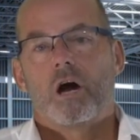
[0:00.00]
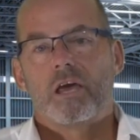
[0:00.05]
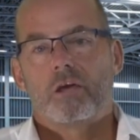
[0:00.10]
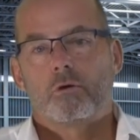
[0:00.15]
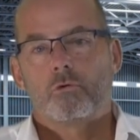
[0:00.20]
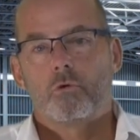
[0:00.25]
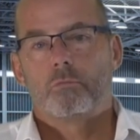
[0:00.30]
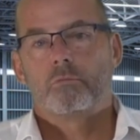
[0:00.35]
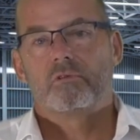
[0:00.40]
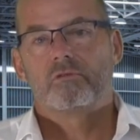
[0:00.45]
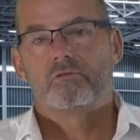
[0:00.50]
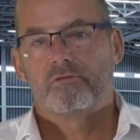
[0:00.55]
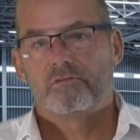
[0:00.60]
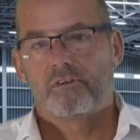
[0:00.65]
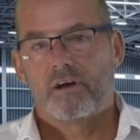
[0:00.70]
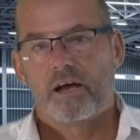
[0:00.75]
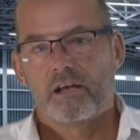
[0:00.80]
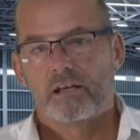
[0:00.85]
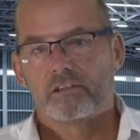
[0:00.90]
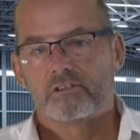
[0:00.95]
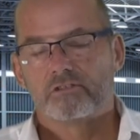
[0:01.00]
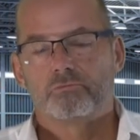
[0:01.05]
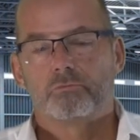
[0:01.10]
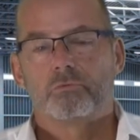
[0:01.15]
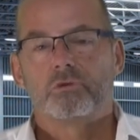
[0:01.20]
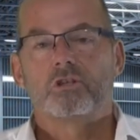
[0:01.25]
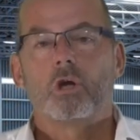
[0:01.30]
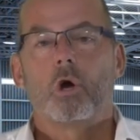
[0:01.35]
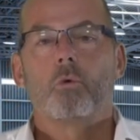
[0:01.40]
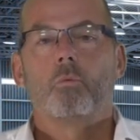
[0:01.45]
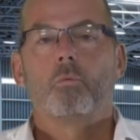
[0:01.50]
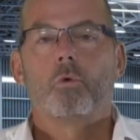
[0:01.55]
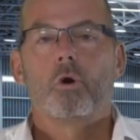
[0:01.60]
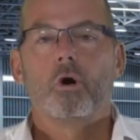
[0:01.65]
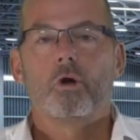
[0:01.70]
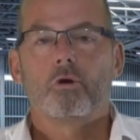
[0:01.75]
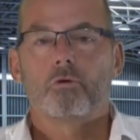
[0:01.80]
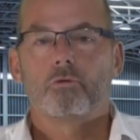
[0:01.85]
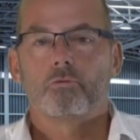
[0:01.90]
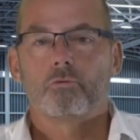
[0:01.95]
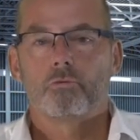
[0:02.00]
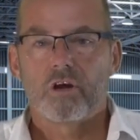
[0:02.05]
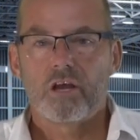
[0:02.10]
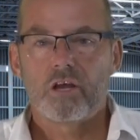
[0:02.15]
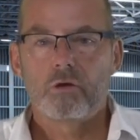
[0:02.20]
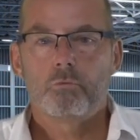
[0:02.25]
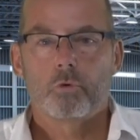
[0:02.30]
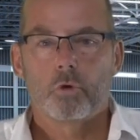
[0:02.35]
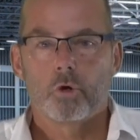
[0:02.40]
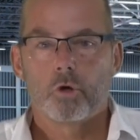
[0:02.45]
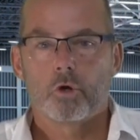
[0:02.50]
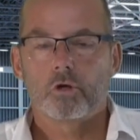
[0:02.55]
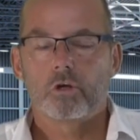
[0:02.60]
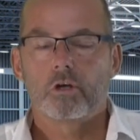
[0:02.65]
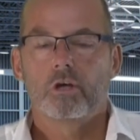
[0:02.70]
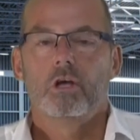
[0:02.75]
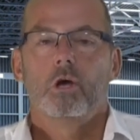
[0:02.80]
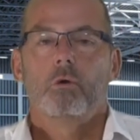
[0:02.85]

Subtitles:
equipment fails. We don't want rework.